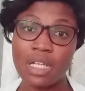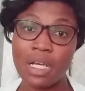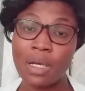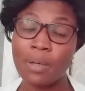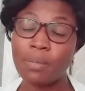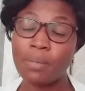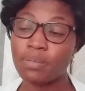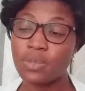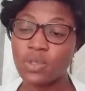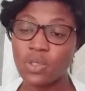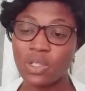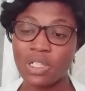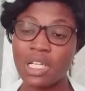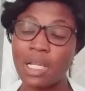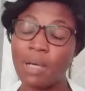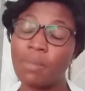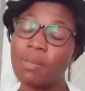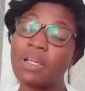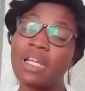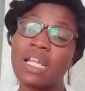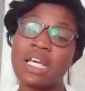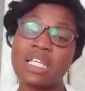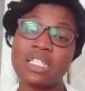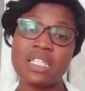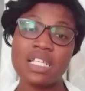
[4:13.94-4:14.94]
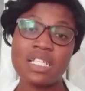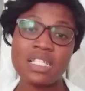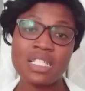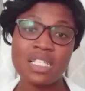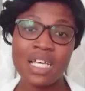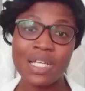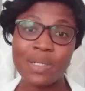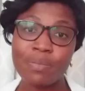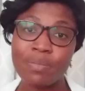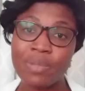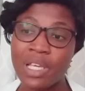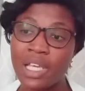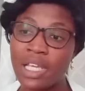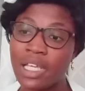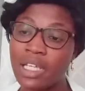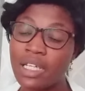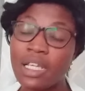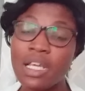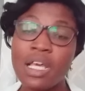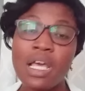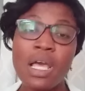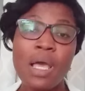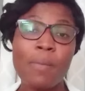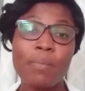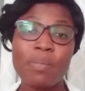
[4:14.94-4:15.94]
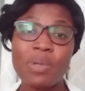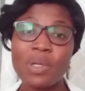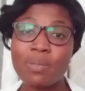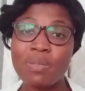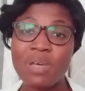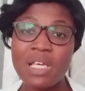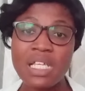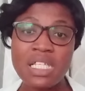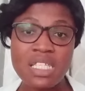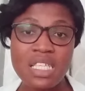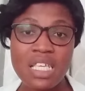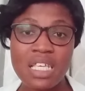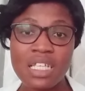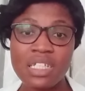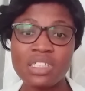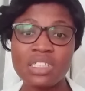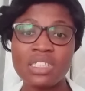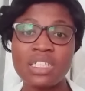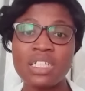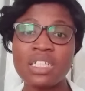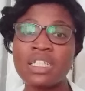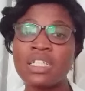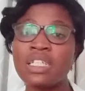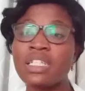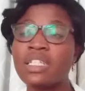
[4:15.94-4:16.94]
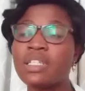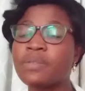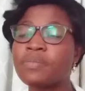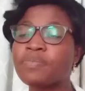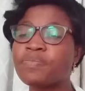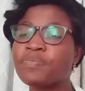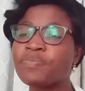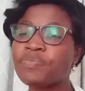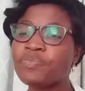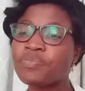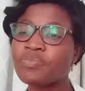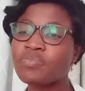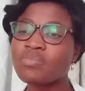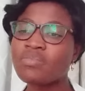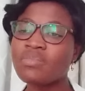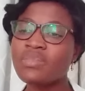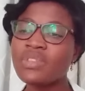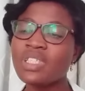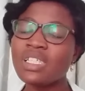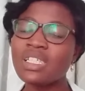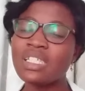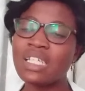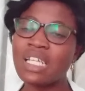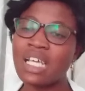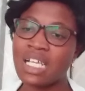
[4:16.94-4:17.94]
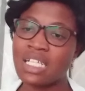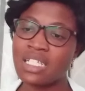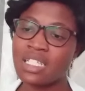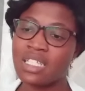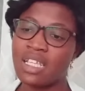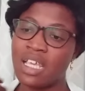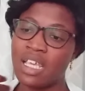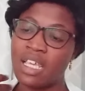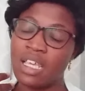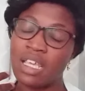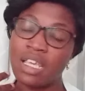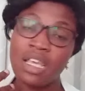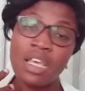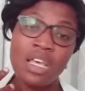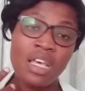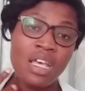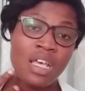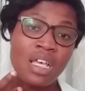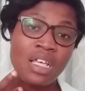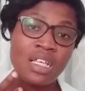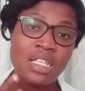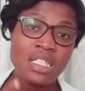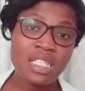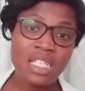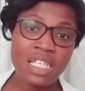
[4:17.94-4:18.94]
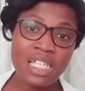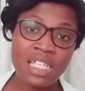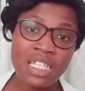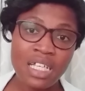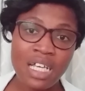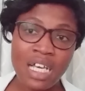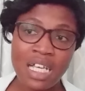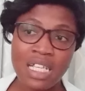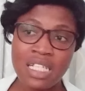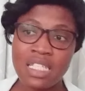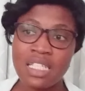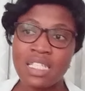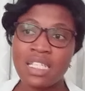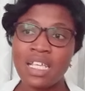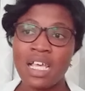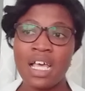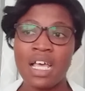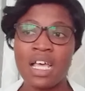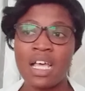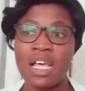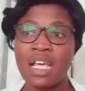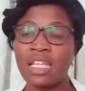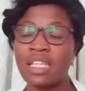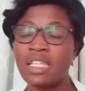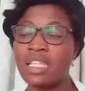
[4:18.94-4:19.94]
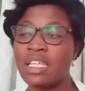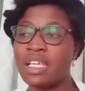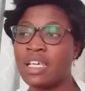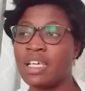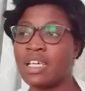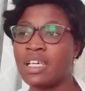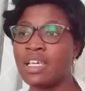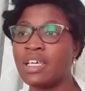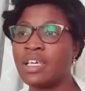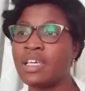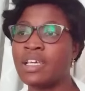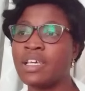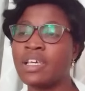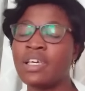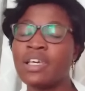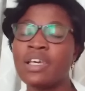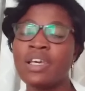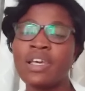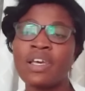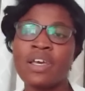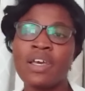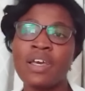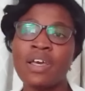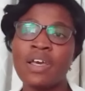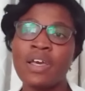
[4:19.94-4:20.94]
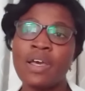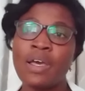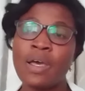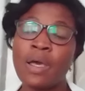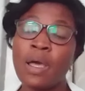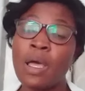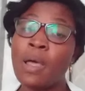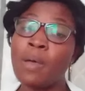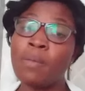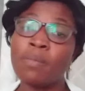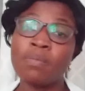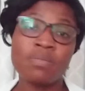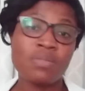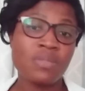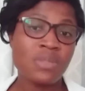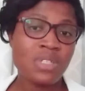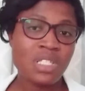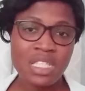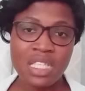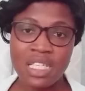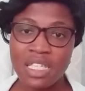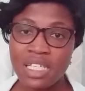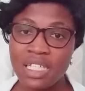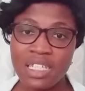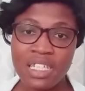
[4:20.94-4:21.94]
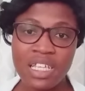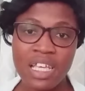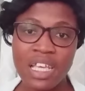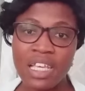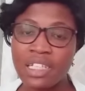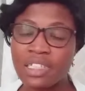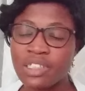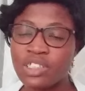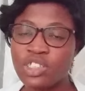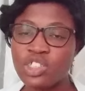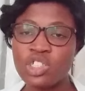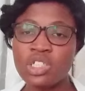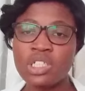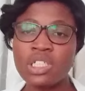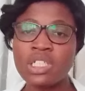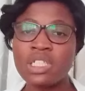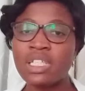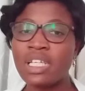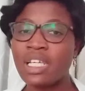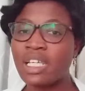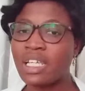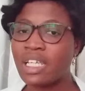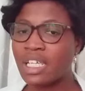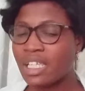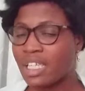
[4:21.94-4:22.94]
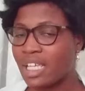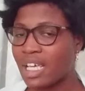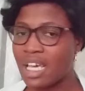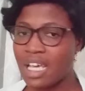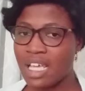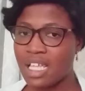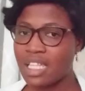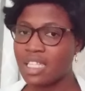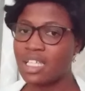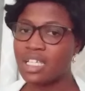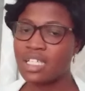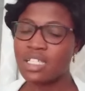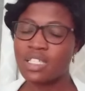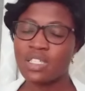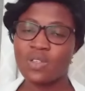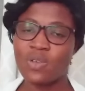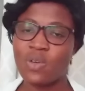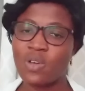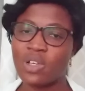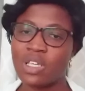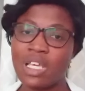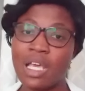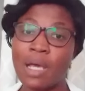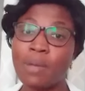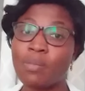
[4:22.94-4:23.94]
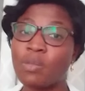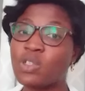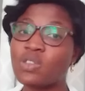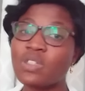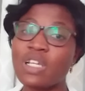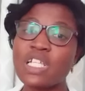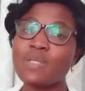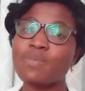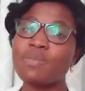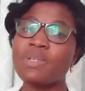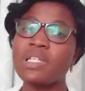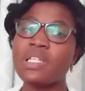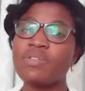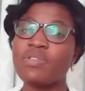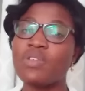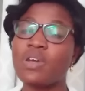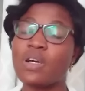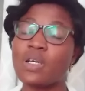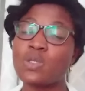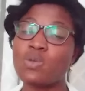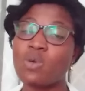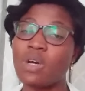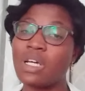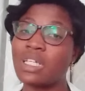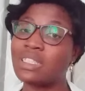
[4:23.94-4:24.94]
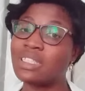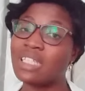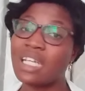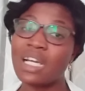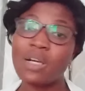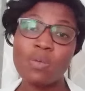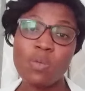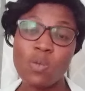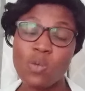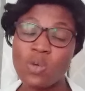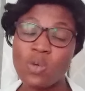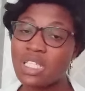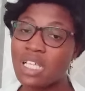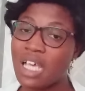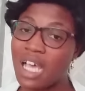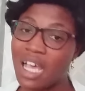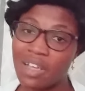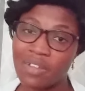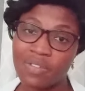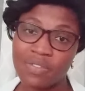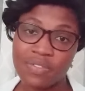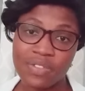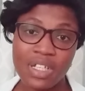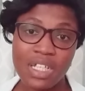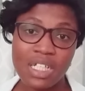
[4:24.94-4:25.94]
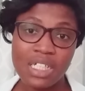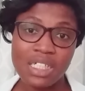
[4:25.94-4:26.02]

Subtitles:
I'm talking about that's the sunburn, pigmentation, that's the skin cancer, the skin aging, and then the others. Okay, I'm not trying to mean individuals who are dark won't have